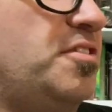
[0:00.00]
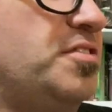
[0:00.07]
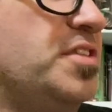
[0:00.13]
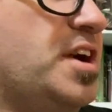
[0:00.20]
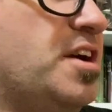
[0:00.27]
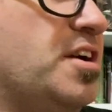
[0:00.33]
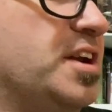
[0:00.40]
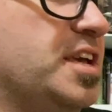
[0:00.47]

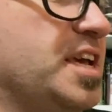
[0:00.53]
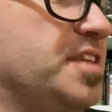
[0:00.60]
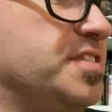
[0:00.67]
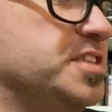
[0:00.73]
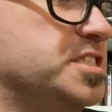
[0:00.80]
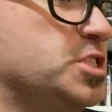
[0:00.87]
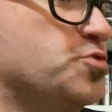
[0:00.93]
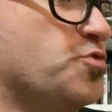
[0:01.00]
there. And again,
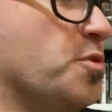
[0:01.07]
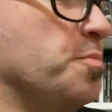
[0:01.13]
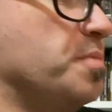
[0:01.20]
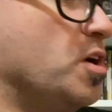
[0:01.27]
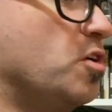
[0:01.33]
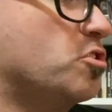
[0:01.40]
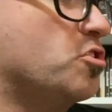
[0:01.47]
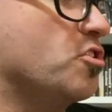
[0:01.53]
this is from
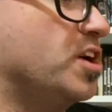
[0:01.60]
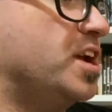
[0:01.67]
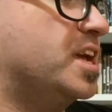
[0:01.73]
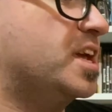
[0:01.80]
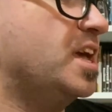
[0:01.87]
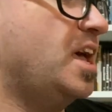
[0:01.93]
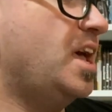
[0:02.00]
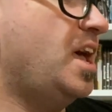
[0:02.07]
Mill Creek,
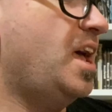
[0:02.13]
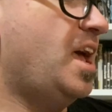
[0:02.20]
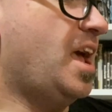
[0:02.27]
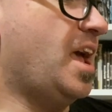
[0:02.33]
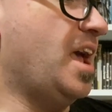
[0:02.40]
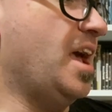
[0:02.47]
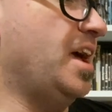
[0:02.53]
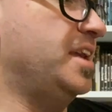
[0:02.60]

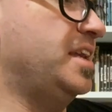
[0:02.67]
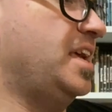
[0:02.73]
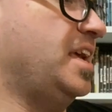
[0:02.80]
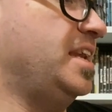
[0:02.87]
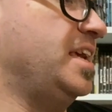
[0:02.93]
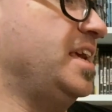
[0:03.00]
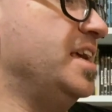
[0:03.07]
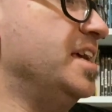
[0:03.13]
and
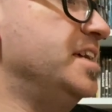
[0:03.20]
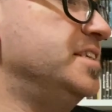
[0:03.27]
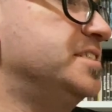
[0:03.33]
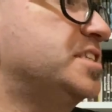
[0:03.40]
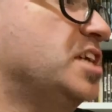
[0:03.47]
it is